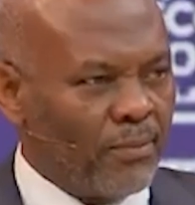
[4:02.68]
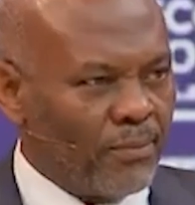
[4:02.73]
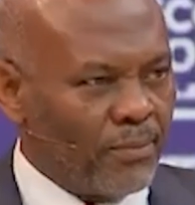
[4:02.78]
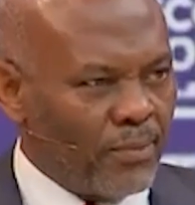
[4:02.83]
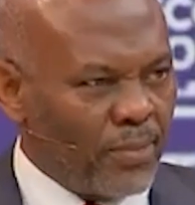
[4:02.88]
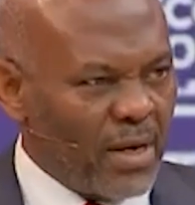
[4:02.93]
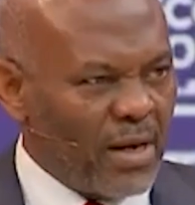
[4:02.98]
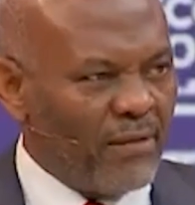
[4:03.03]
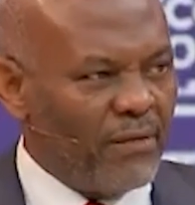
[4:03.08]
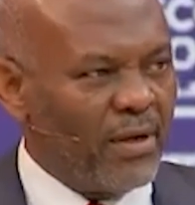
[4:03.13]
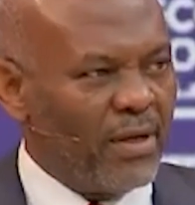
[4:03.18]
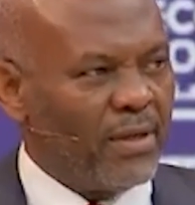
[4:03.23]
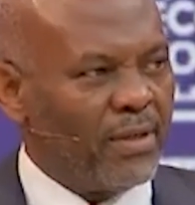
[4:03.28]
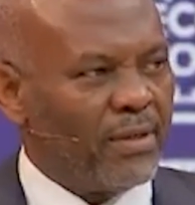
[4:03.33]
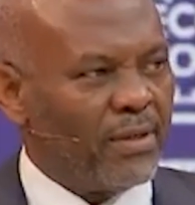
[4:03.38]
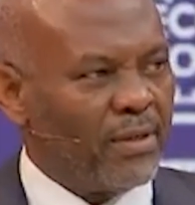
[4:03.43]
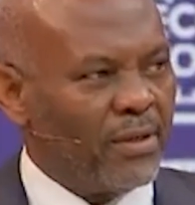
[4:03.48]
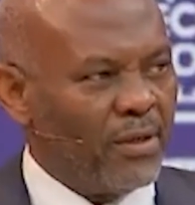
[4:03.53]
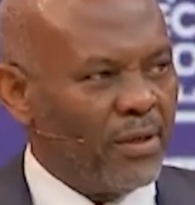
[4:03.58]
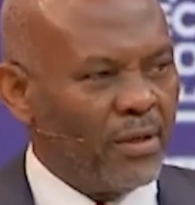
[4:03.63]
private
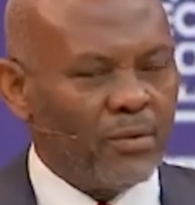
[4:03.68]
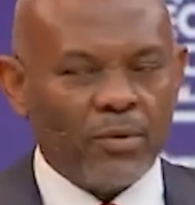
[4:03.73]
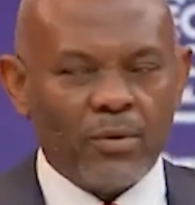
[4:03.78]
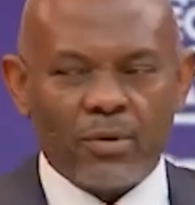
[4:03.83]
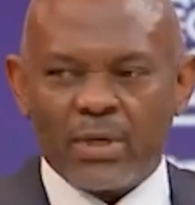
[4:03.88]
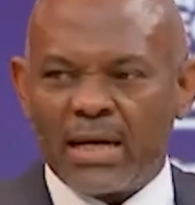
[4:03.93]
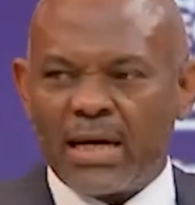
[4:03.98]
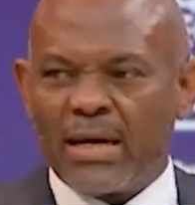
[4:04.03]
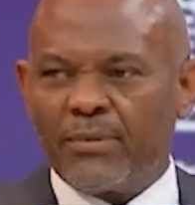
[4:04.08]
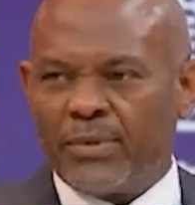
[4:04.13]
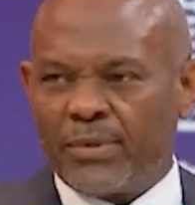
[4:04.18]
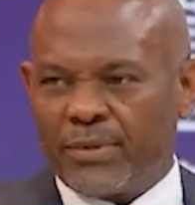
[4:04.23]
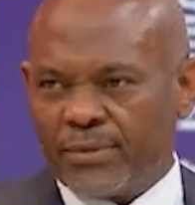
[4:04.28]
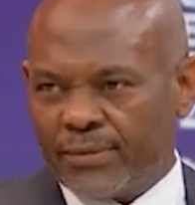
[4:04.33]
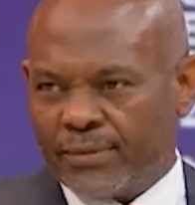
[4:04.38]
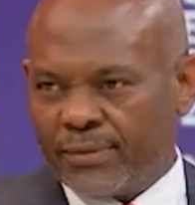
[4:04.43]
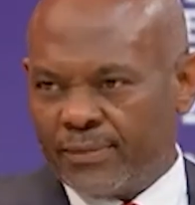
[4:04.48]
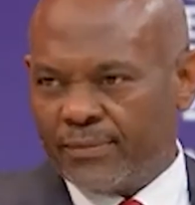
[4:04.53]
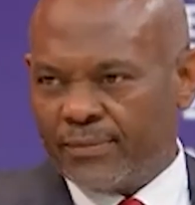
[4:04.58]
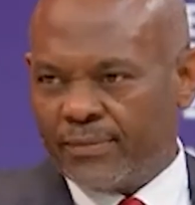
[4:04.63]
global
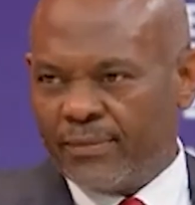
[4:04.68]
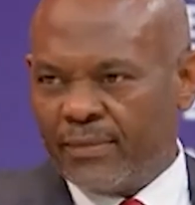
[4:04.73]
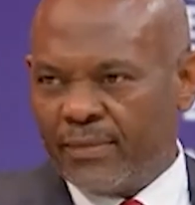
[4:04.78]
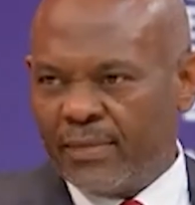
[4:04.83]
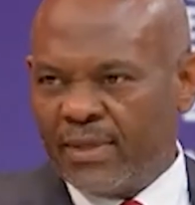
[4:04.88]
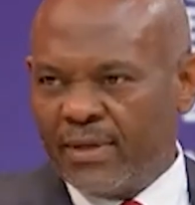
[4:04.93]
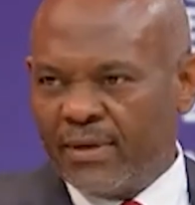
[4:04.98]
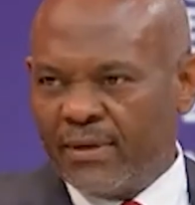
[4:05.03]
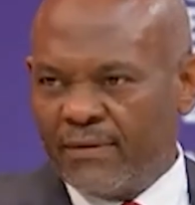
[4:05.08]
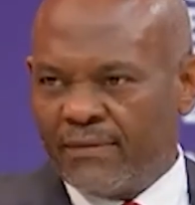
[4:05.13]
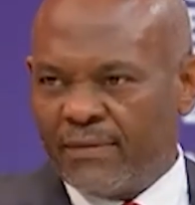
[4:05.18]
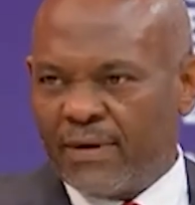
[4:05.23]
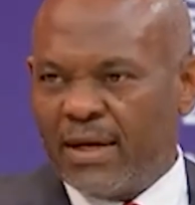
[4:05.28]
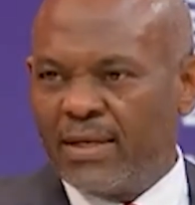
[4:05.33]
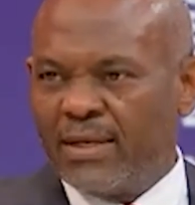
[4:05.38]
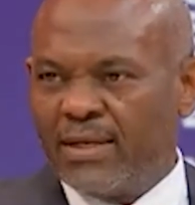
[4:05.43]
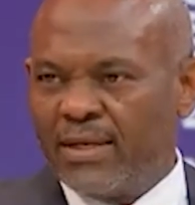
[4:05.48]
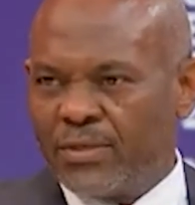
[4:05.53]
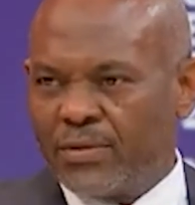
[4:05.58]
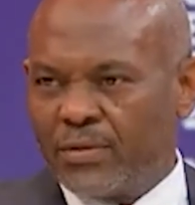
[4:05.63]
capital
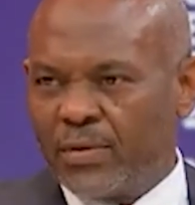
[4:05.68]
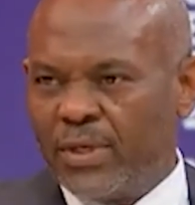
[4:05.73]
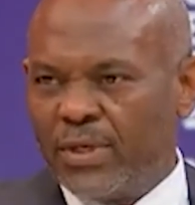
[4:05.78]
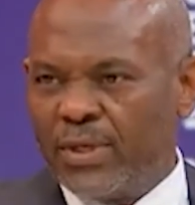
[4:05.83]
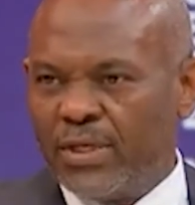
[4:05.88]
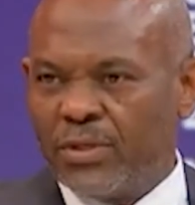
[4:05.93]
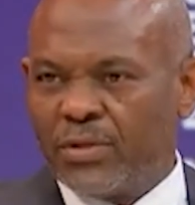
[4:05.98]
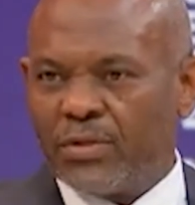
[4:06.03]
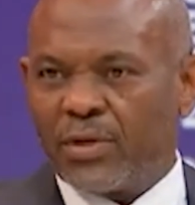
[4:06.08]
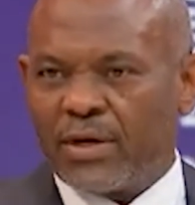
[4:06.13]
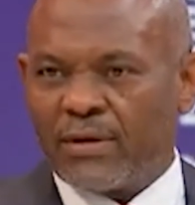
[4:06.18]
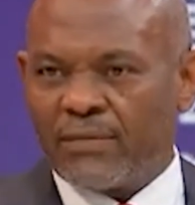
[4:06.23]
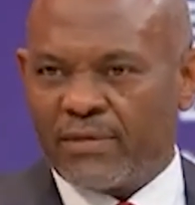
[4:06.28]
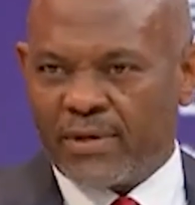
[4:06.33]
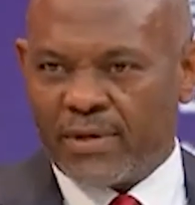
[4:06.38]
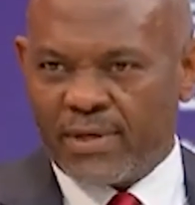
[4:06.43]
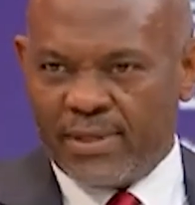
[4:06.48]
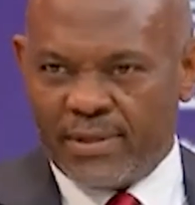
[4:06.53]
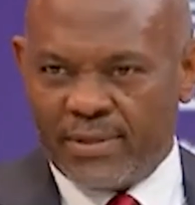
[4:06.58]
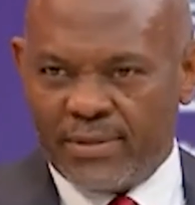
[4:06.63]
find its way into
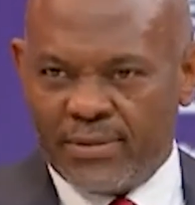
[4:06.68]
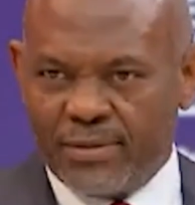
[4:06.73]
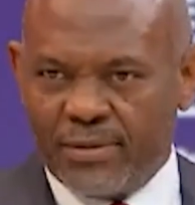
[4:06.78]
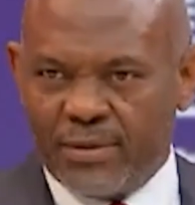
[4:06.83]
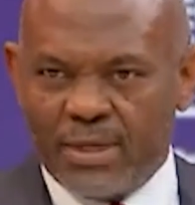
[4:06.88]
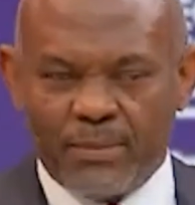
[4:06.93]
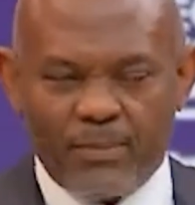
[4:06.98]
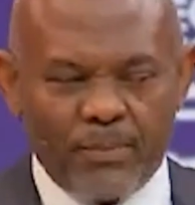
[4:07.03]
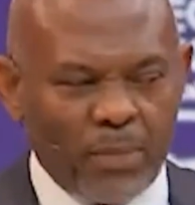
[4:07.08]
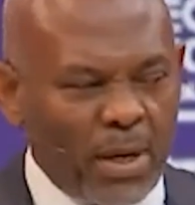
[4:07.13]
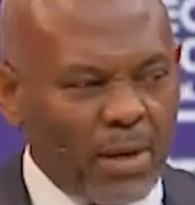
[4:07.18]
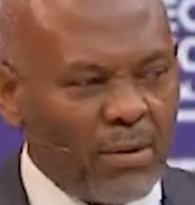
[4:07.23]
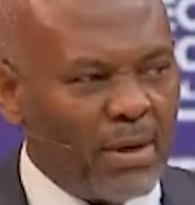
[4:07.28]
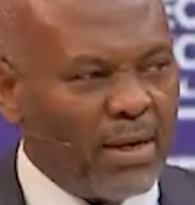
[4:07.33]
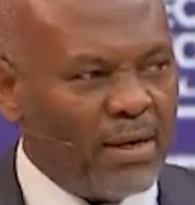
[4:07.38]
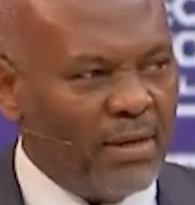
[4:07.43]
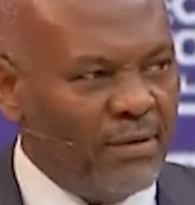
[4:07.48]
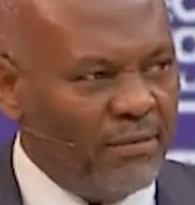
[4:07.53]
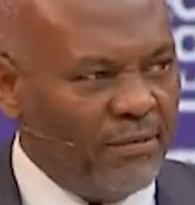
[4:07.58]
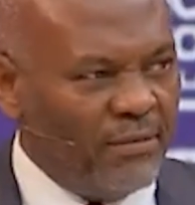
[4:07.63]
Africa, to help
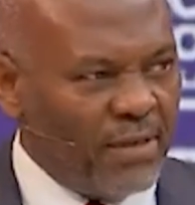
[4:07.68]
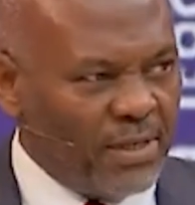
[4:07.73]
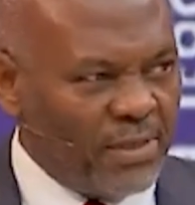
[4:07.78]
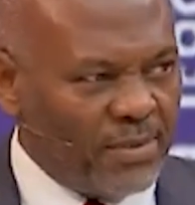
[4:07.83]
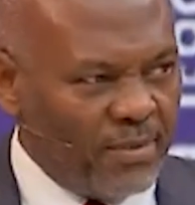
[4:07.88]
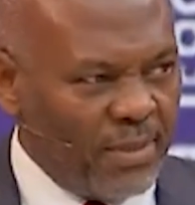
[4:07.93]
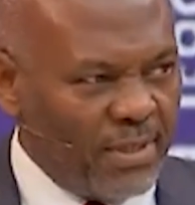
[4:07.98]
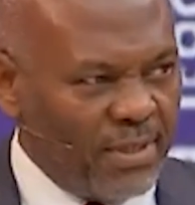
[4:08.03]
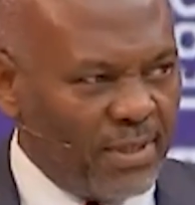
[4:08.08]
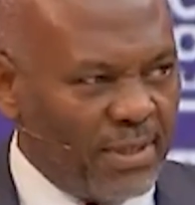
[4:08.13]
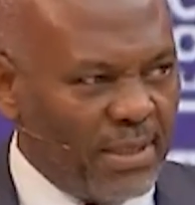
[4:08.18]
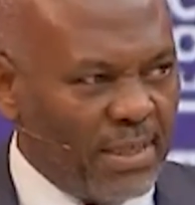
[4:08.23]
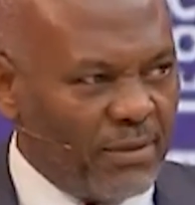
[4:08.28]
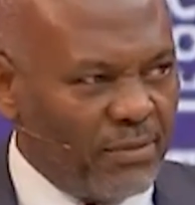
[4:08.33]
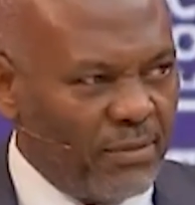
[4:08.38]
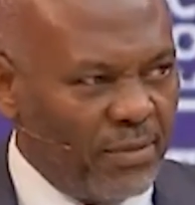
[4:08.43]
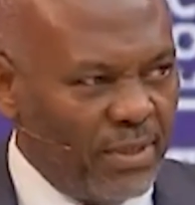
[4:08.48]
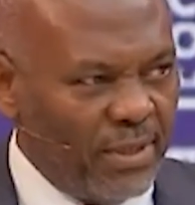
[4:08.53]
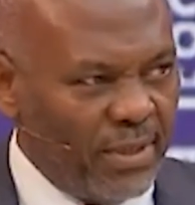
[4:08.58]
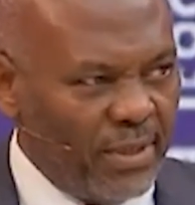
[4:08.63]
power investments that
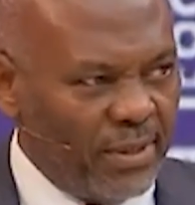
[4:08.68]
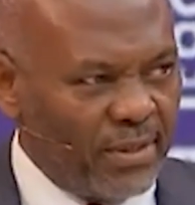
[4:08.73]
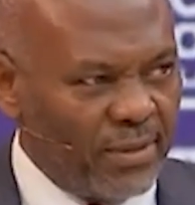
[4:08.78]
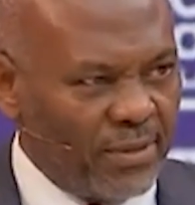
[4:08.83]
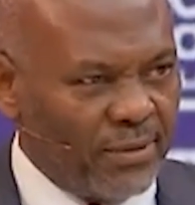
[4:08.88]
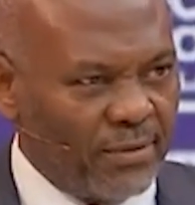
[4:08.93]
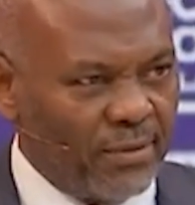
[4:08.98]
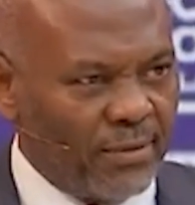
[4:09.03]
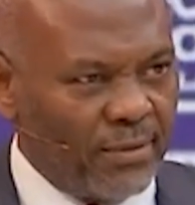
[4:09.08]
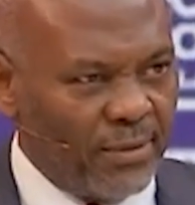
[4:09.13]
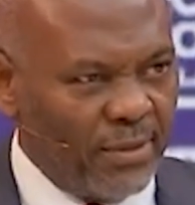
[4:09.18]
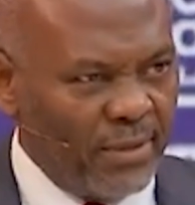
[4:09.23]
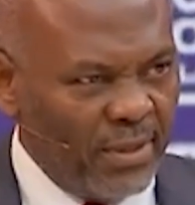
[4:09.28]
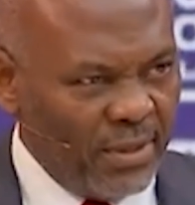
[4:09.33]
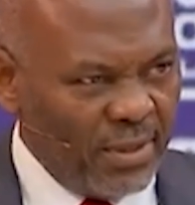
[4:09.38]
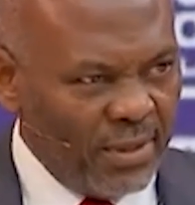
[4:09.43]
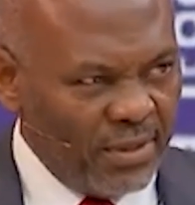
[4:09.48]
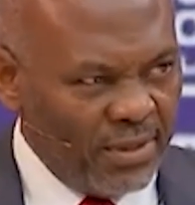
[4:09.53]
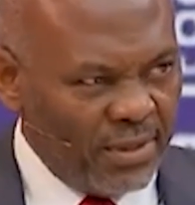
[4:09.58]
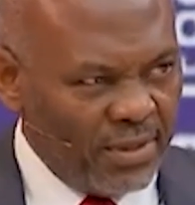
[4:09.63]
we need to
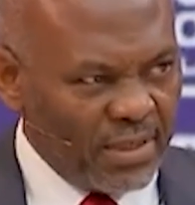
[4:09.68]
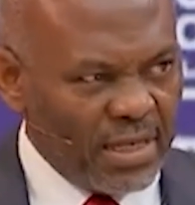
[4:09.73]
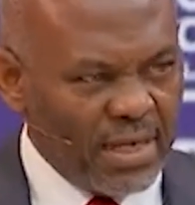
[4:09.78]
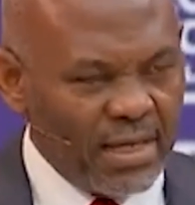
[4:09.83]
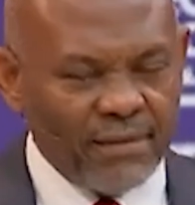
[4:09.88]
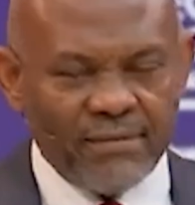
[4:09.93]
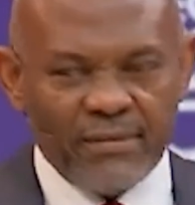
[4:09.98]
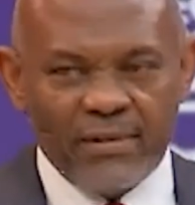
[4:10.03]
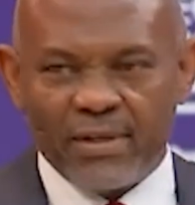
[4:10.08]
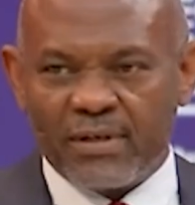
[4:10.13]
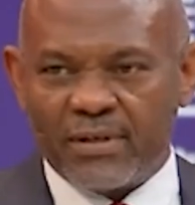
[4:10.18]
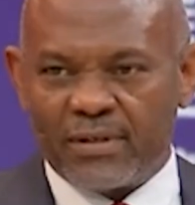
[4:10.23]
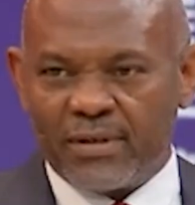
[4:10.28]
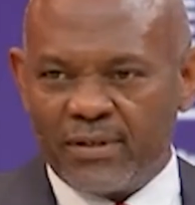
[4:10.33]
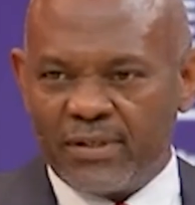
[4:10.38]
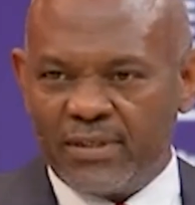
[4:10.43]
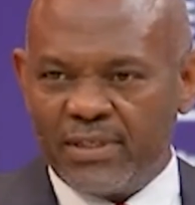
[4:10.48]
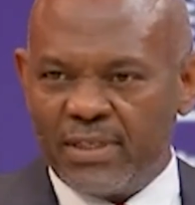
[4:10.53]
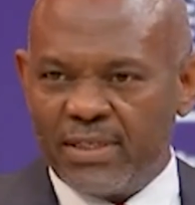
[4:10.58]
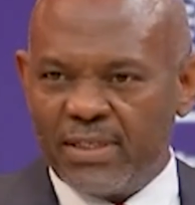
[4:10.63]
drive the
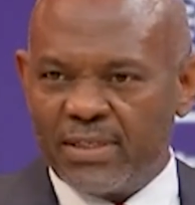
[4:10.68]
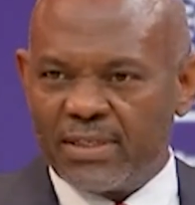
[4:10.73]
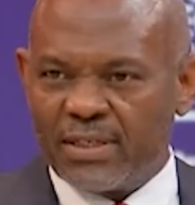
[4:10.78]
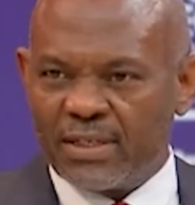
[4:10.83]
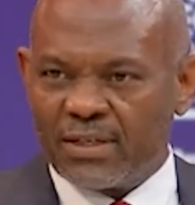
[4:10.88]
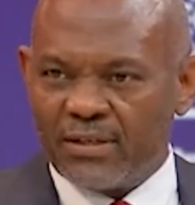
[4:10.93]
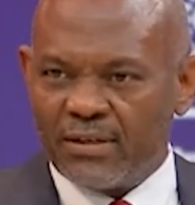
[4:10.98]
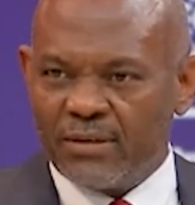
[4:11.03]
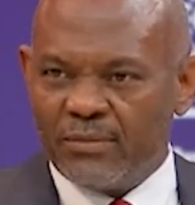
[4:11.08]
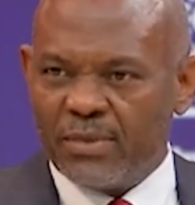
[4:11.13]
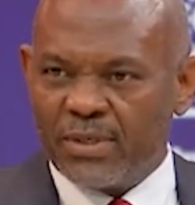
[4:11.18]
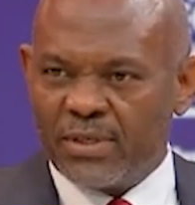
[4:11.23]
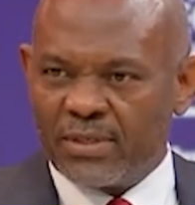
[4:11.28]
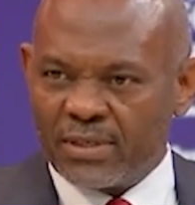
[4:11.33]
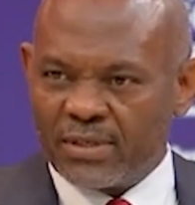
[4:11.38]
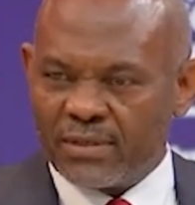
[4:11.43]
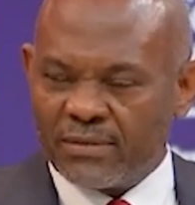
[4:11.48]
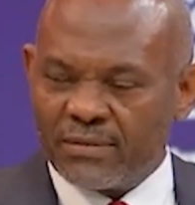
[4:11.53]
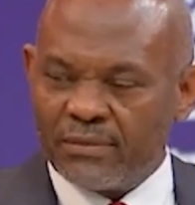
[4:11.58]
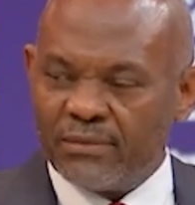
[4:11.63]
continent's economic
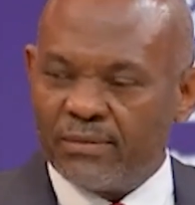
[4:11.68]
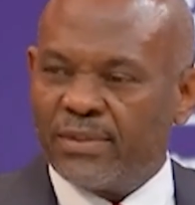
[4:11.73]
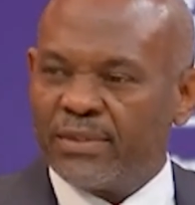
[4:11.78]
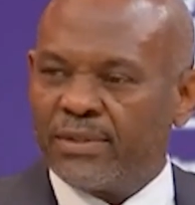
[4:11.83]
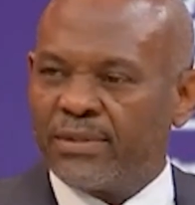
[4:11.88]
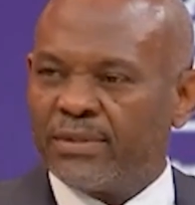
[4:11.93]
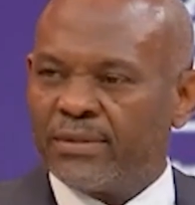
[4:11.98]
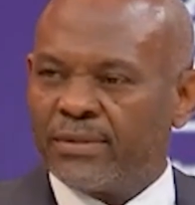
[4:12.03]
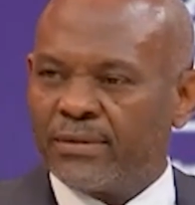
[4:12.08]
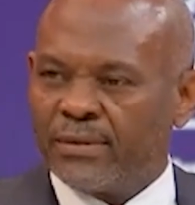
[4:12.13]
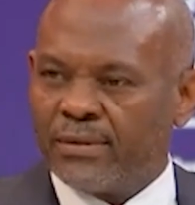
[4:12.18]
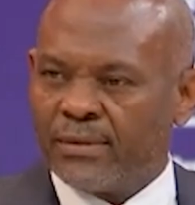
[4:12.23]
transformation.